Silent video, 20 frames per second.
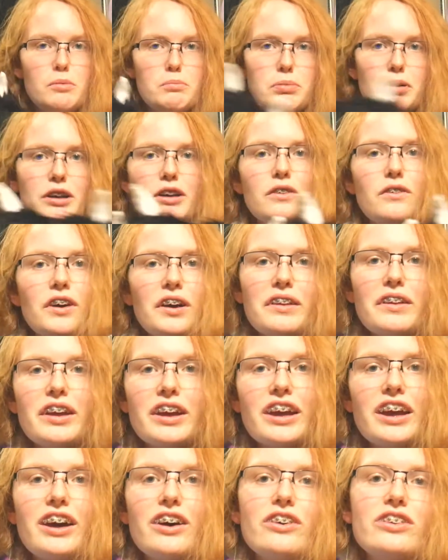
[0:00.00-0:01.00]
But if I
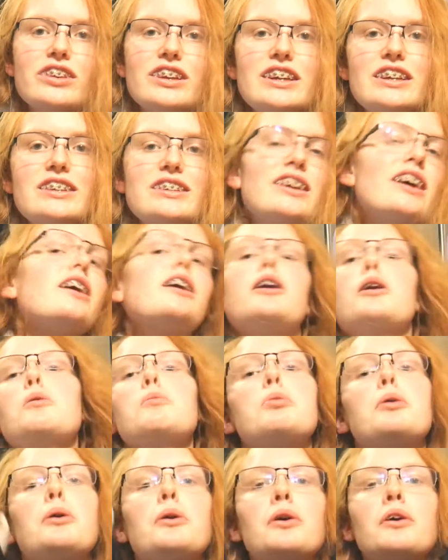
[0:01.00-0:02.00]
like held these
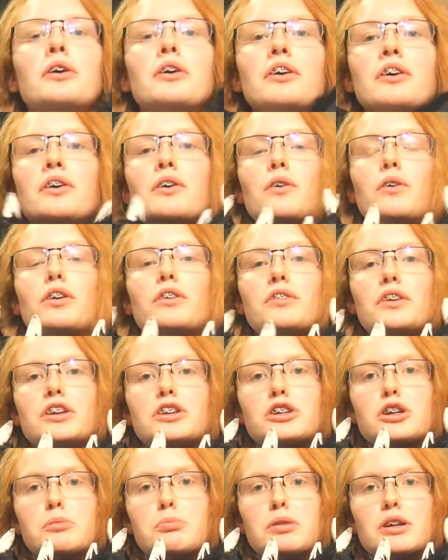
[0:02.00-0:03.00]
up, or if I
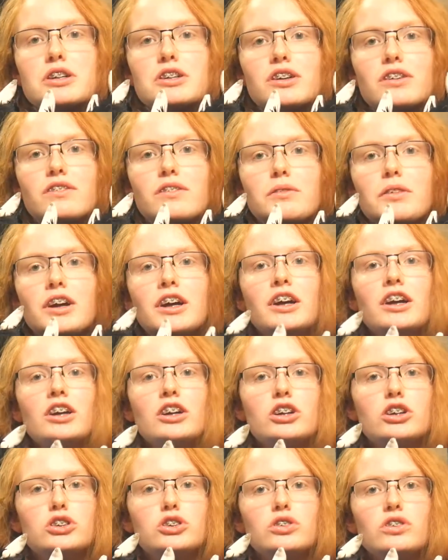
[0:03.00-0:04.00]
took a picture of them,
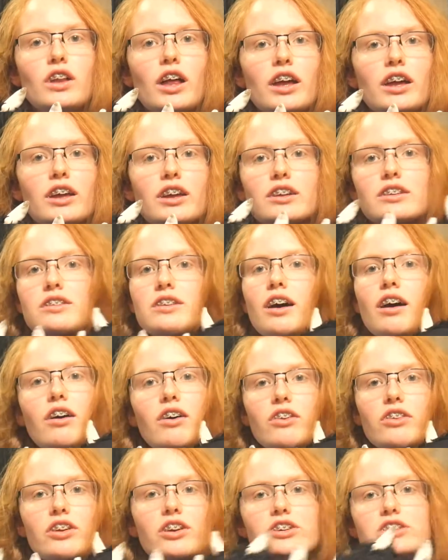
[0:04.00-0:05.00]
could you like
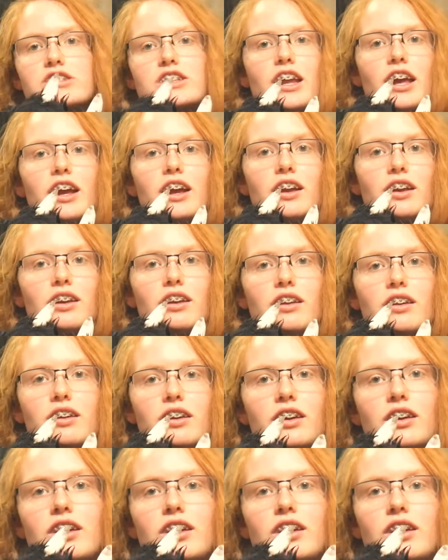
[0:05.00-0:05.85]
tell they're stained?